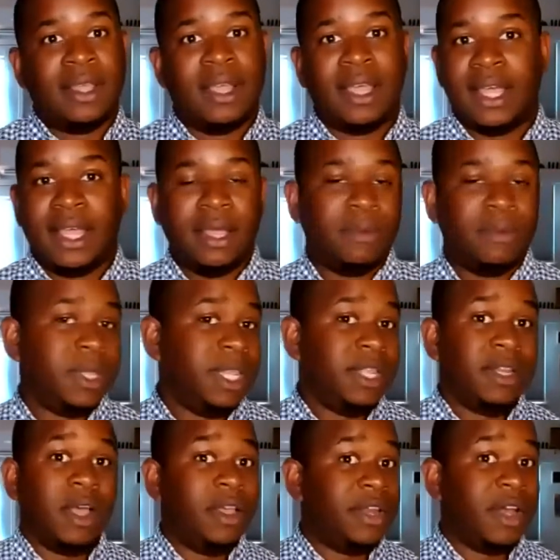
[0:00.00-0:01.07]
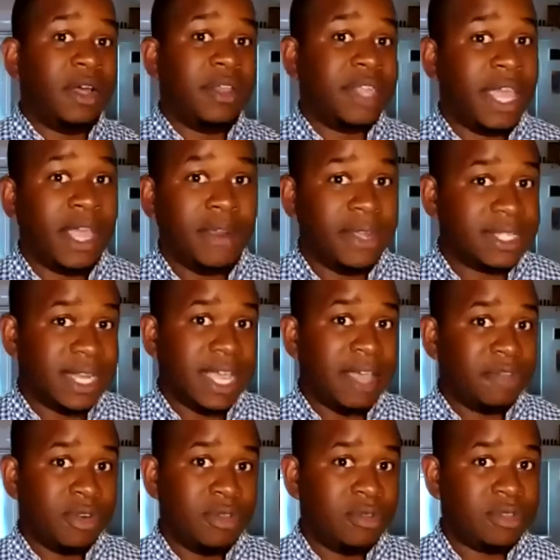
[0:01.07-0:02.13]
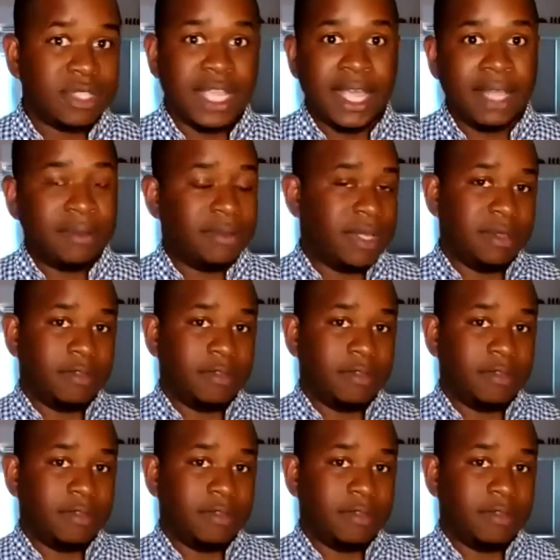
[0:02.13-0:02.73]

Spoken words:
in all the areas and avenues that